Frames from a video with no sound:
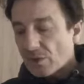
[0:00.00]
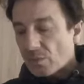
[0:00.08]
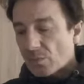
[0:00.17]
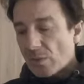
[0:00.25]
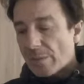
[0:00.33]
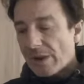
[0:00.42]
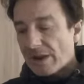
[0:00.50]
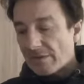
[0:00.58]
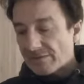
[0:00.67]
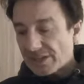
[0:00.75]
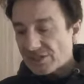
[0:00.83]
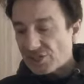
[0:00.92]
when my
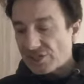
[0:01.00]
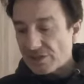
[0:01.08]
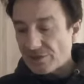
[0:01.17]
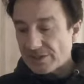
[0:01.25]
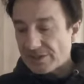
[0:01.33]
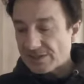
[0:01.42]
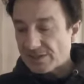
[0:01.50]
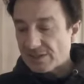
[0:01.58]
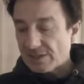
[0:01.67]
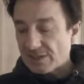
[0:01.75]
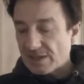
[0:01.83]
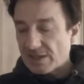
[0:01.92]
love says she's honest,
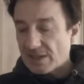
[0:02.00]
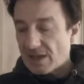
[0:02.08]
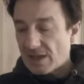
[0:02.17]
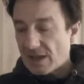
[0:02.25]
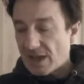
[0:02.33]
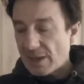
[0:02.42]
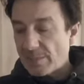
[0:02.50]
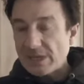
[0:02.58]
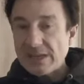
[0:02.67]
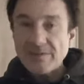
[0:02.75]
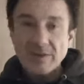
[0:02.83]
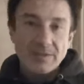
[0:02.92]
I
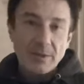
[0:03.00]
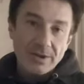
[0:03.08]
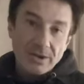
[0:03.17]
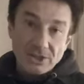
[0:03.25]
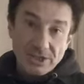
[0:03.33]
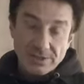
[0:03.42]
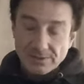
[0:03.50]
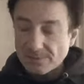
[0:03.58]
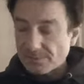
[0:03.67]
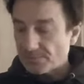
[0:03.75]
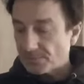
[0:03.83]
believe her, though I know she isn't.